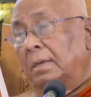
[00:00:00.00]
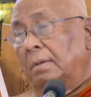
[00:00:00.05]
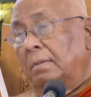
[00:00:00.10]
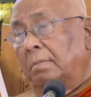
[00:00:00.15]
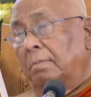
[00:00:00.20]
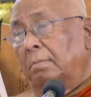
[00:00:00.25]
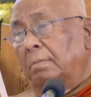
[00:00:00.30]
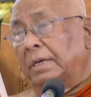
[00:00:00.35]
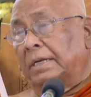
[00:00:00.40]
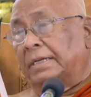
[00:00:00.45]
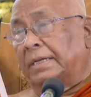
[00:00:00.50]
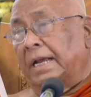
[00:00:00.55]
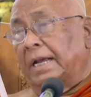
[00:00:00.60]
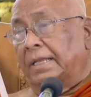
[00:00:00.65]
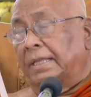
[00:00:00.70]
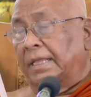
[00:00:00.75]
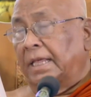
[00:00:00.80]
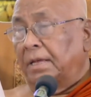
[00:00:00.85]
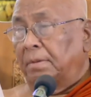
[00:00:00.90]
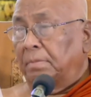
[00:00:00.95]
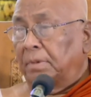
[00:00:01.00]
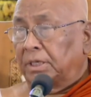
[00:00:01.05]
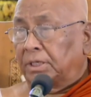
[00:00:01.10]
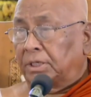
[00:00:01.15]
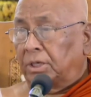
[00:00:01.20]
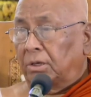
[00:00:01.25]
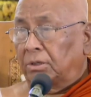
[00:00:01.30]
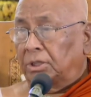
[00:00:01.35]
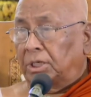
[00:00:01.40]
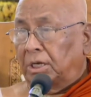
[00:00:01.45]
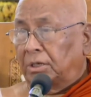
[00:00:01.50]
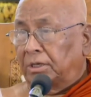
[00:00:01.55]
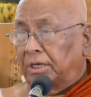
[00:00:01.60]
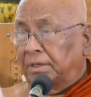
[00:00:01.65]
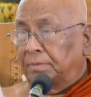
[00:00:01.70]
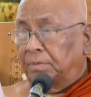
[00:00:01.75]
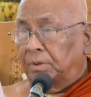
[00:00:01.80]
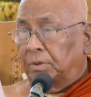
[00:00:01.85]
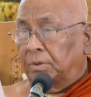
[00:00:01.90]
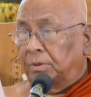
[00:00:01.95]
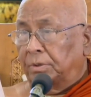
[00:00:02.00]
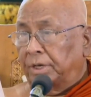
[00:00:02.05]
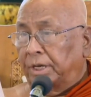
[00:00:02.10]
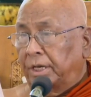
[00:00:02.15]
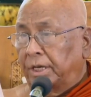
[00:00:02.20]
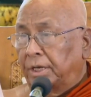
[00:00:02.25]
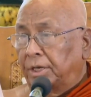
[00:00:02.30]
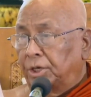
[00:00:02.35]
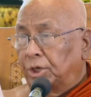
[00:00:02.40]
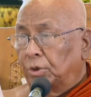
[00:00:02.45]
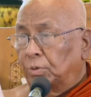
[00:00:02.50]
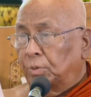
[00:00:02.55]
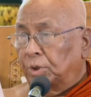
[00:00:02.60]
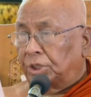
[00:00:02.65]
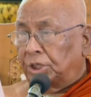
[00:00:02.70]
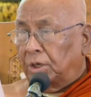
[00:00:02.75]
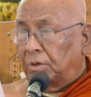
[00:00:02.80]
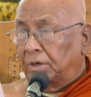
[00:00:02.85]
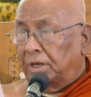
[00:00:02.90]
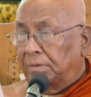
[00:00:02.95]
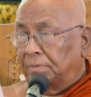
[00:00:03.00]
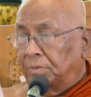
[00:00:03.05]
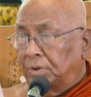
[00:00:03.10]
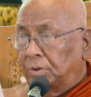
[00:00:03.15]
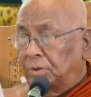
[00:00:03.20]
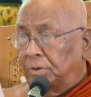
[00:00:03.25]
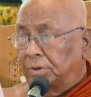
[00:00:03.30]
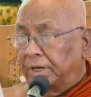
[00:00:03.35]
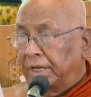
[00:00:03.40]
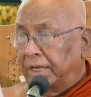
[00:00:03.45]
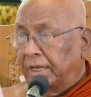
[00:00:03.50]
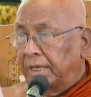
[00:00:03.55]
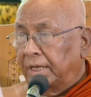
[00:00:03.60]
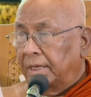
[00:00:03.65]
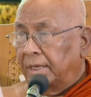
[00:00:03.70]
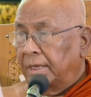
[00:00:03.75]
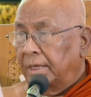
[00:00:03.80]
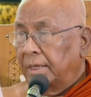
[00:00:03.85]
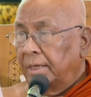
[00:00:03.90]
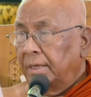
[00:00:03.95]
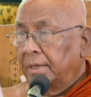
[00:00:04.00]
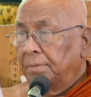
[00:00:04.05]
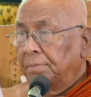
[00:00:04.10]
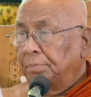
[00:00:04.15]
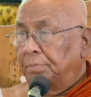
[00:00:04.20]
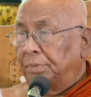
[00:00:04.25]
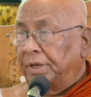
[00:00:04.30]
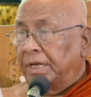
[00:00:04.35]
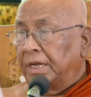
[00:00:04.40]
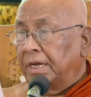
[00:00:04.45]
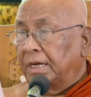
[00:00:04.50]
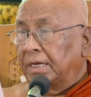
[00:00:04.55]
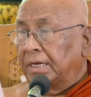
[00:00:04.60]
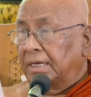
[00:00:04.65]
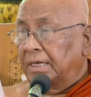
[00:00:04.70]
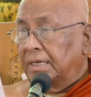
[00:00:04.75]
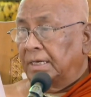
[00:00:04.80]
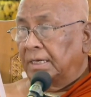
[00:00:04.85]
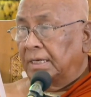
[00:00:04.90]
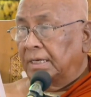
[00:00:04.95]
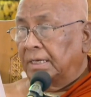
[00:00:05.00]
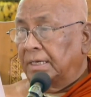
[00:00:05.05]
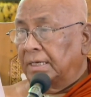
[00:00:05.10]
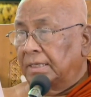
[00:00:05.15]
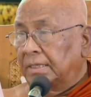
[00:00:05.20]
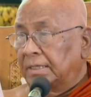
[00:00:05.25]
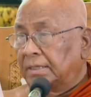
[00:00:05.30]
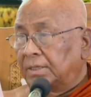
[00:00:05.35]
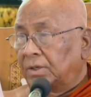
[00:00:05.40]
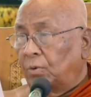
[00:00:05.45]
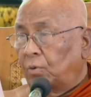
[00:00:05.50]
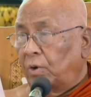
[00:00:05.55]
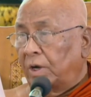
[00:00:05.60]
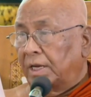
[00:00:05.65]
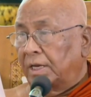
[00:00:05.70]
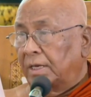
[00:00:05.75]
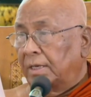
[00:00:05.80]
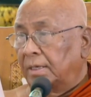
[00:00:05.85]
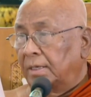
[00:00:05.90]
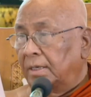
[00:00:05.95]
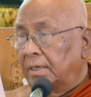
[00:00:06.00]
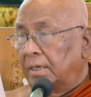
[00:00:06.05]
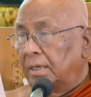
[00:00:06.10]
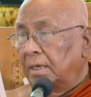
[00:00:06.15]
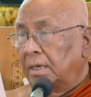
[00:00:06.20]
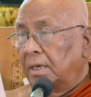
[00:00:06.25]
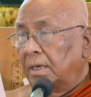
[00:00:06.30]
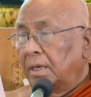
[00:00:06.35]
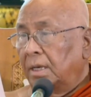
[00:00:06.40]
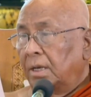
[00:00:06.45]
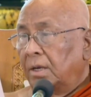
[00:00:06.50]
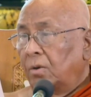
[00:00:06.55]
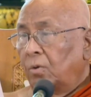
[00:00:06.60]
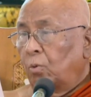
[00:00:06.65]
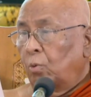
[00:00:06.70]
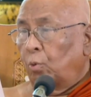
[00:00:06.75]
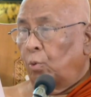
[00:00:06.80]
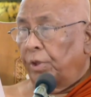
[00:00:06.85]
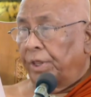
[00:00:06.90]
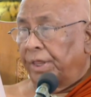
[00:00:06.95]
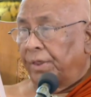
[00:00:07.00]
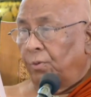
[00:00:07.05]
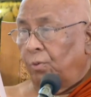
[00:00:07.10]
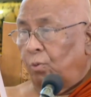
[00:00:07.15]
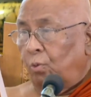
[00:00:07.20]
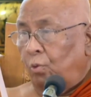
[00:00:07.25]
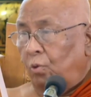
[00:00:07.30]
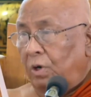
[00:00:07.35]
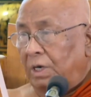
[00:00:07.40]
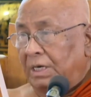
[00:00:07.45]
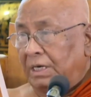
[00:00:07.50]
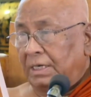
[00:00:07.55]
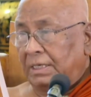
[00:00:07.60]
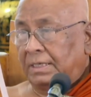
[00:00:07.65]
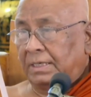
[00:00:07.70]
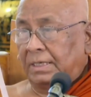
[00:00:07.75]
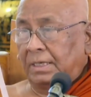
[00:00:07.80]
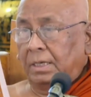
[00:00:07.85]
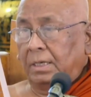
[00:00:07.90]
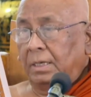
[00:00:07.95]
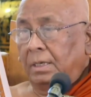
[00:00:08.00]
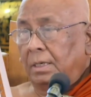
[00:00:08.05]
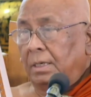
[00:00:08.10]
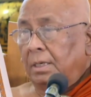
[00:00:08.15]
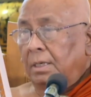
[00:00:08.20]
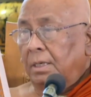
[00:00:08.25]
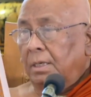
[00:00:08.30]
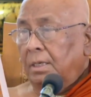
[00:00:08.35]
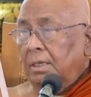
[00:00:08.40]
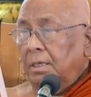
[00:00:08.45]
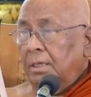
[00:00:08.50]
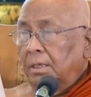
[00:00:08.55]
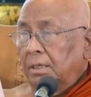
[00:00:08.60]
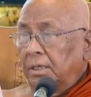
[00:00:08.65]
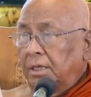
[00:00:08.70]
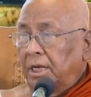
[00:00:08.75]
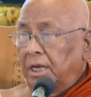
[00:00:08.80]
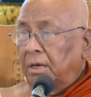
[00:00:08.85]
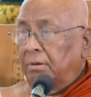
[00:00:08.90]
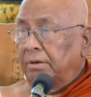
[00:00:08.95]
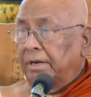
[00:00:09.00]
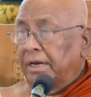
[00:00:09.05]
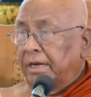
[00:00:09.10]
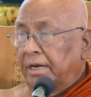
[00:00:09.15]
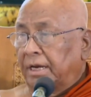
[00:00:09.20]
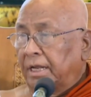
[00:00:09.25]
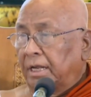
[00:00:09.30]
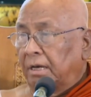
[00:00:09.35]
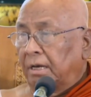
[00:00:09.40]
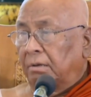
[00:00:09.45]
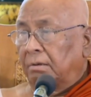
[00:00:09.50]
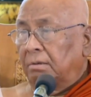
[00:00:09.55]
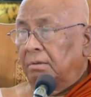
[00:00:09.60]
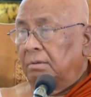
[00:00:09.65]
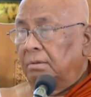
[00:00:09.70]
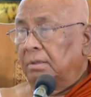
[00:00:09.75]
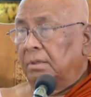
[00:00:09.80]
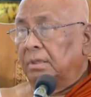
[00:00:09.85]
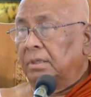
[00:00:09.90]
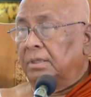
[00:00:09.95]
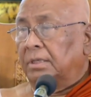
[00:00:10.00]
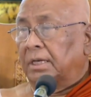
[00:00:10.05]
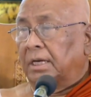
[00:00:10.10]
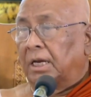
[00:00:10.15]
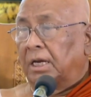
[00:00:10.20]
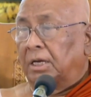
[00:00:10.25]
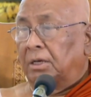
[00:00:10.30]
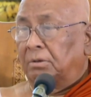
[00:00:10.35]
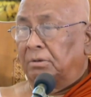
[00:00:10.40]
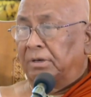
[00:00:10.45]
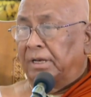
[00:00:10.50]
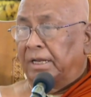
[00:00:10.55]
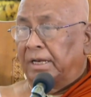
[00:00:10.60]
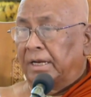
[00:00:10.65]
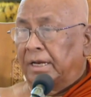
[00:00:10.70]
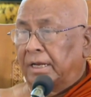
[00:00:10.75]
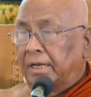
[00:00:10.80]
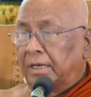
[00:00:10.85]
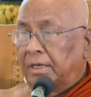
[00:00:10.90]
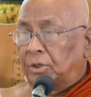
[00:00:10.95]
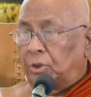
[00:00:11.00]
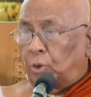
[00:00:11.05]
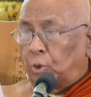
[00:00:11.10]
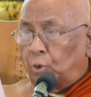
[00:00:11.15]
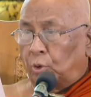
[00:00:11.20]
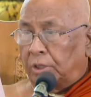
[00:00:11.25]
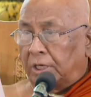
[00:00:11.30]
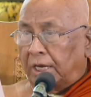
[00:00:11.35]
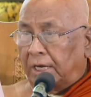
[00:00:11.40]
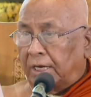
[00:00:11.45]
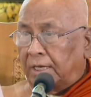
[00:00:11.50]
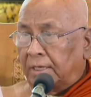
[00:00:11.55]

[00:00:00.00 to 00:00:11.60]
Maintain they masao shout at Bogori, no masao at Bogori. Be as one with the worst. They only they are Sagaloni Tuja.